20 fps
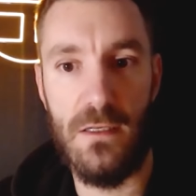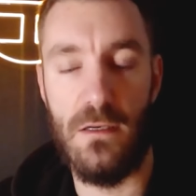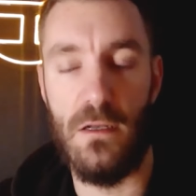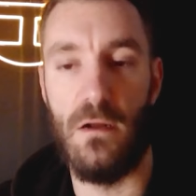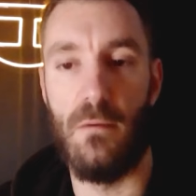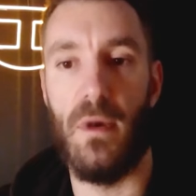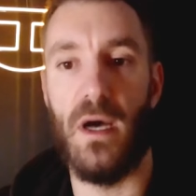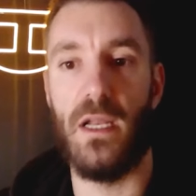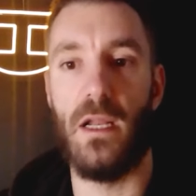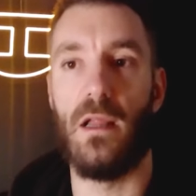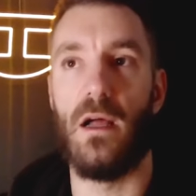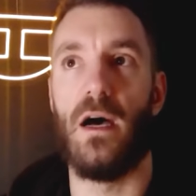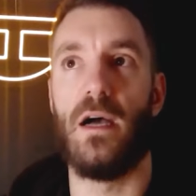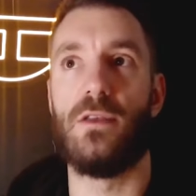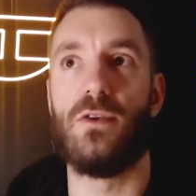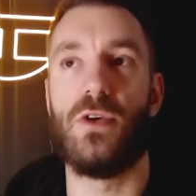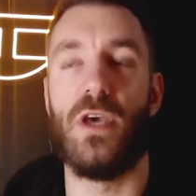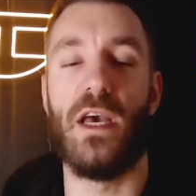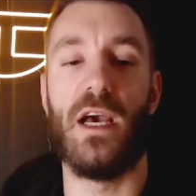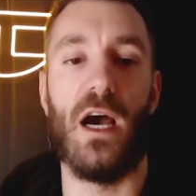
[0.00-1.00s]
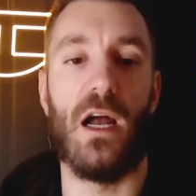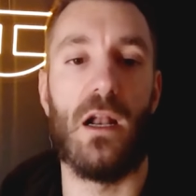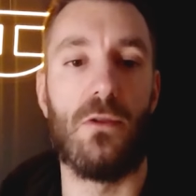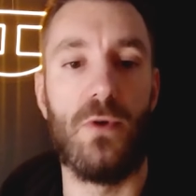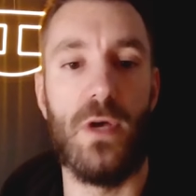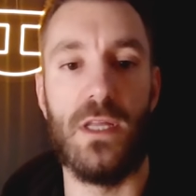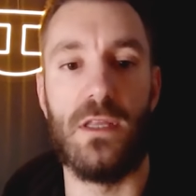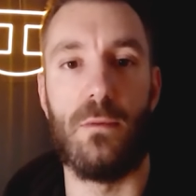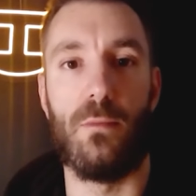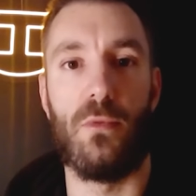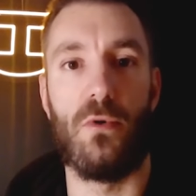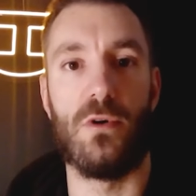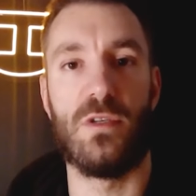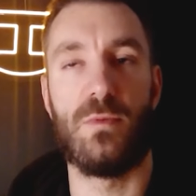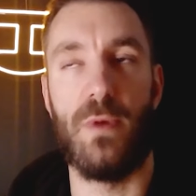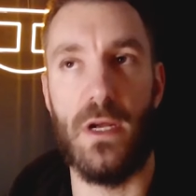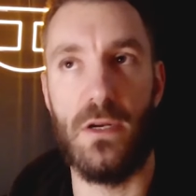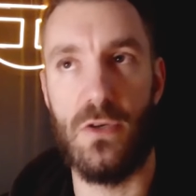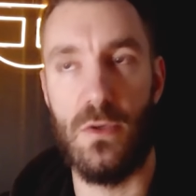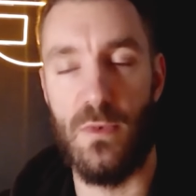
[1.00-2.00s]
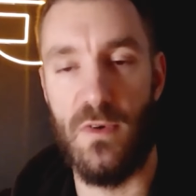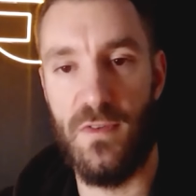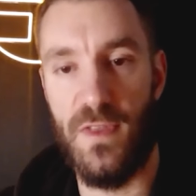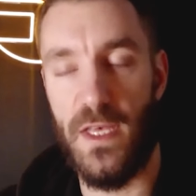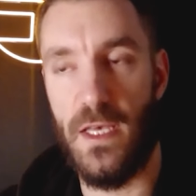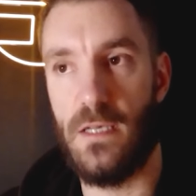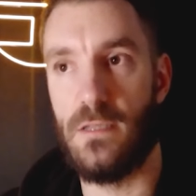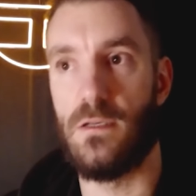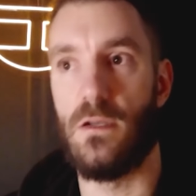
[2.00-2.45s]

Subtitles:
Money line, you can kind of look at the broad spectrum of things.